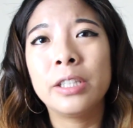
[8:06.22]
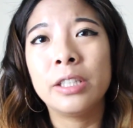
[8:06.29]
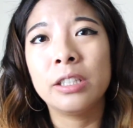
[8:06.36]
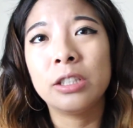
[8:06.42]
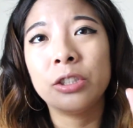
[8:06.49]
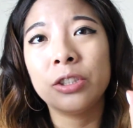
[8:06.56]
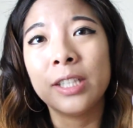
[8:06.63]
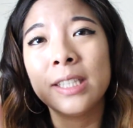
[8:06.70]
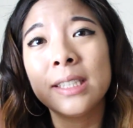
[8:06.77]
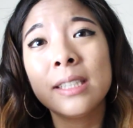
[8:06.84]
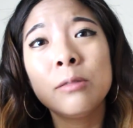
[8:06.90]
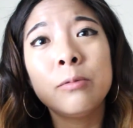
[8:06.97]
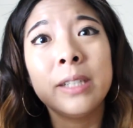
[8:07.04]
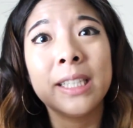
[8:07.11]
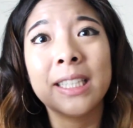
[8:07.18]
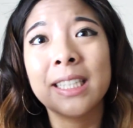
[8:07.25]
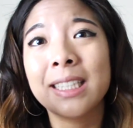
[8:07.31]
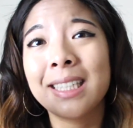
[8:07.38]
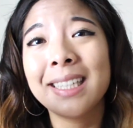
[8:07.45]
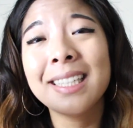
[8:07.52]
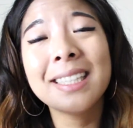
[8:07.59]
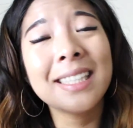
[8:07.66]
their strengths and
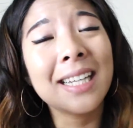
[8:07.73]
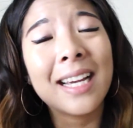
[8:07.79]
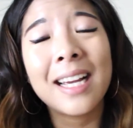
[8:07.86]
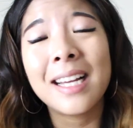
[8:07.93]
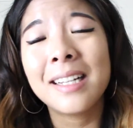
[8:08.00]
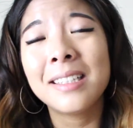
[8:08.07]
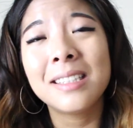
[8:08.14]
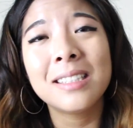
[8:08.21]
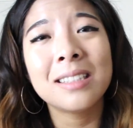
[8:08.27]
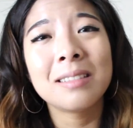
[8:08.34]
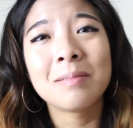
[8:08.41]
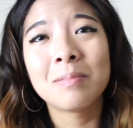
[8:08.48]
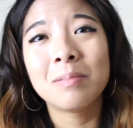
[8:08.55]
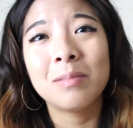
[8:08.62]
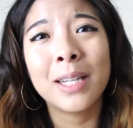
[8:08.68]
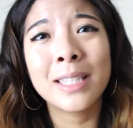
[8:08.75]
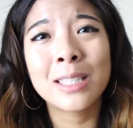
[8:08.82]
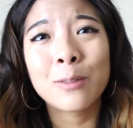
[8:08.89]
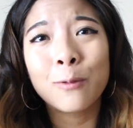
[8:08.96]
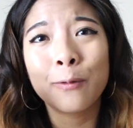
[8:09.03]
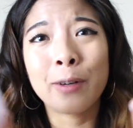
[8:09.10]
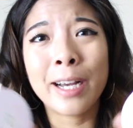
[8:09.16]
weaknesses, and
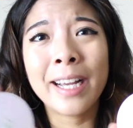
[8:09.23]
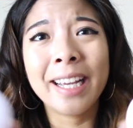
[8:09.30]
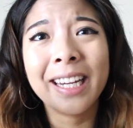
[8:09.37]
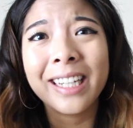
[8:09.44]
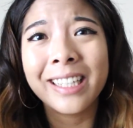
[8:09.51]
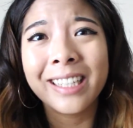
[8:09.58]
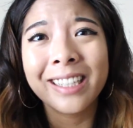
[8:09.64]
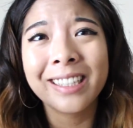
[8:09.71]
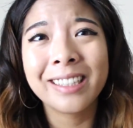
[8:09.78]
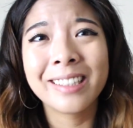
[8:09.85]
that's fine.